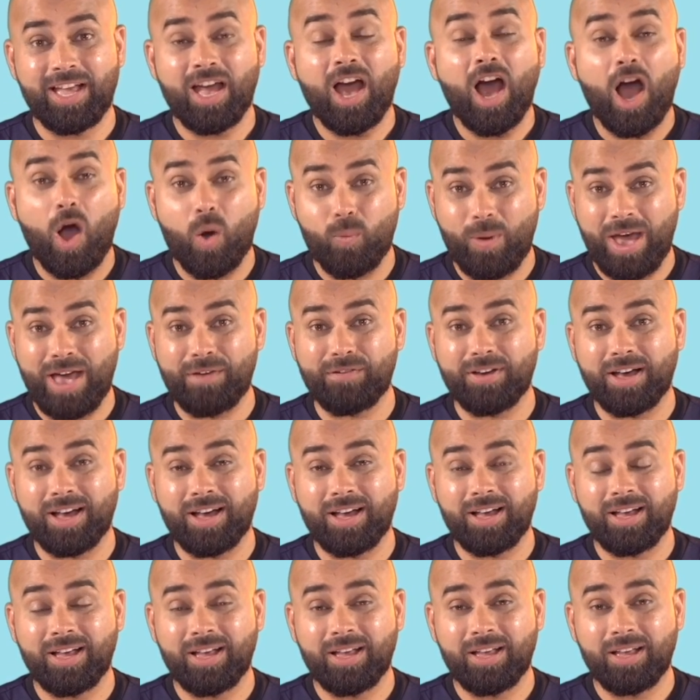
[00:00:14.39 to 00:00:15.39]
However,
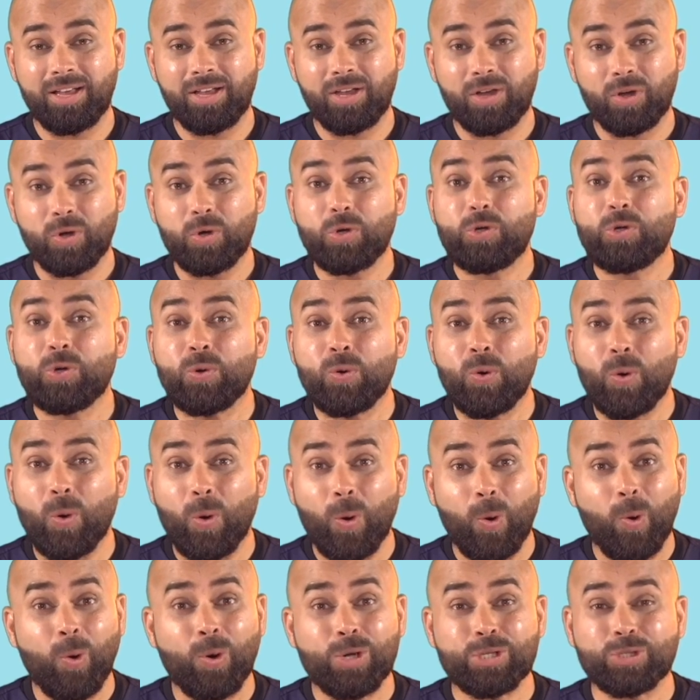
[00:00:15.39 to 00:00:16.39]
do
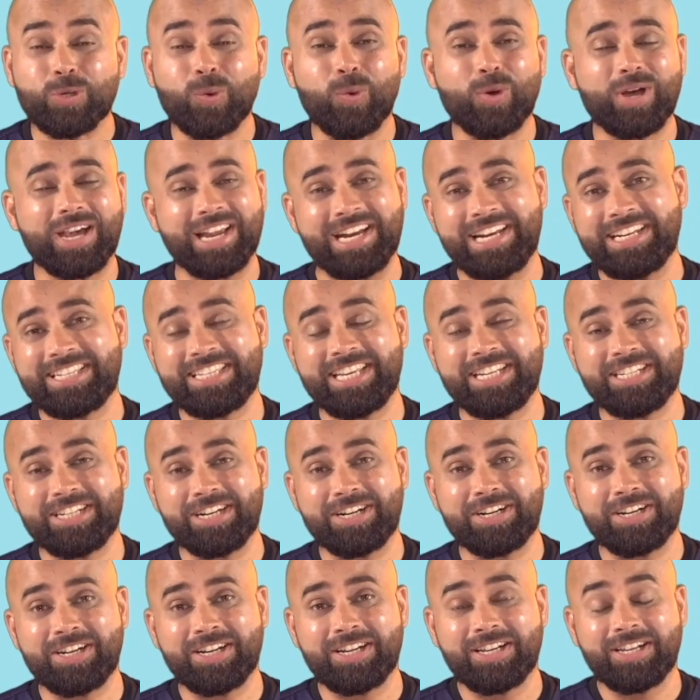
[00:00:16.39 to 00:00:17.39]
also
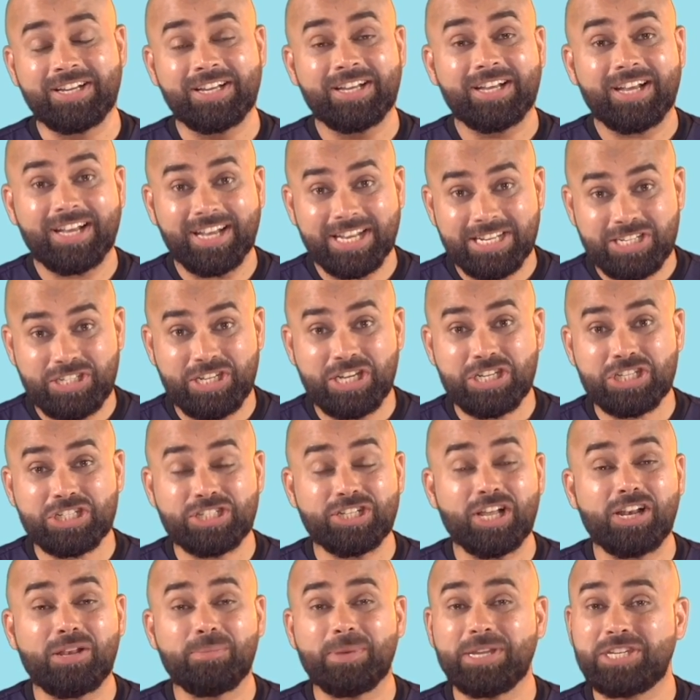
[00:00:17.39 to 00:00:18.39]
consider
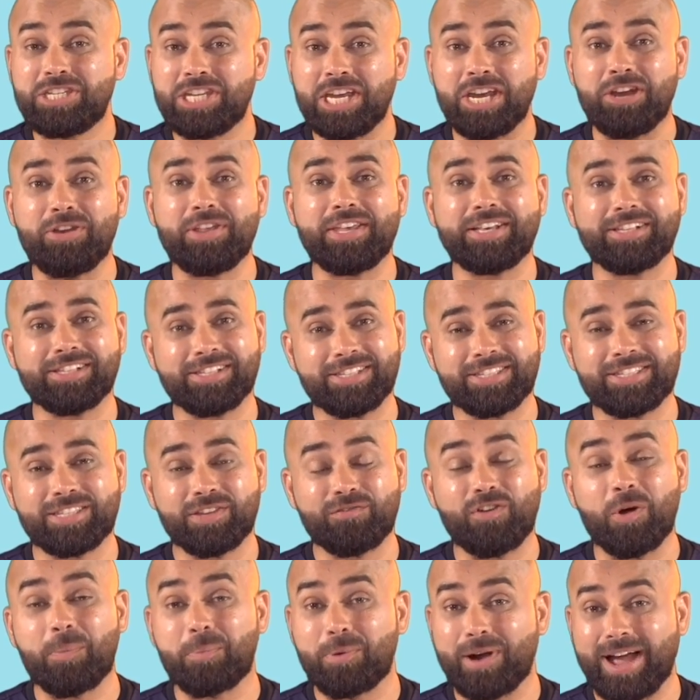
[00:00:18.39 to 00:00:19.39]
additional materials for